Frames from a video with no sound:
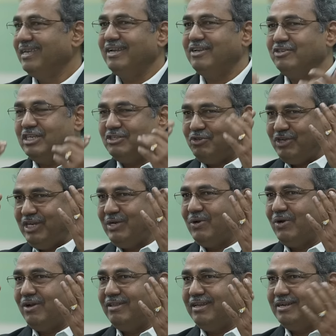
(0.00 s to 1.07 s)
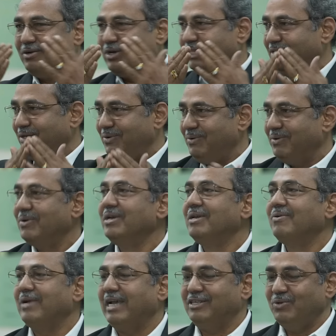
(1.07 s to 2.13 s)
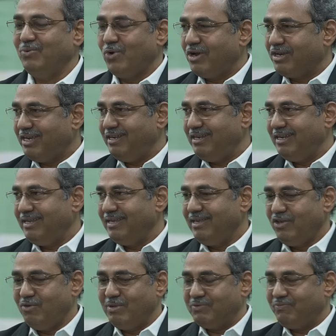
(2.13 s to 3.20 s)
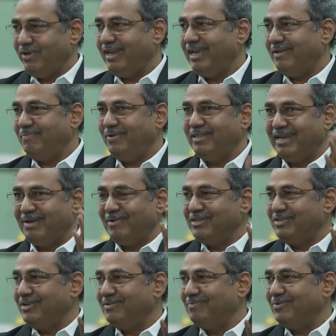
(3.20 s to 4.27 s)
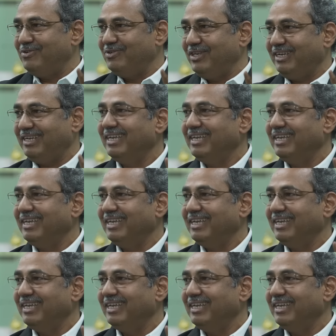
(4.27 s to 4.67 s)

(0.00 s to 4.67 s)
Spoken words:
It is just to recall that I think as you walk in, you must feel happy that I'm listening to the music,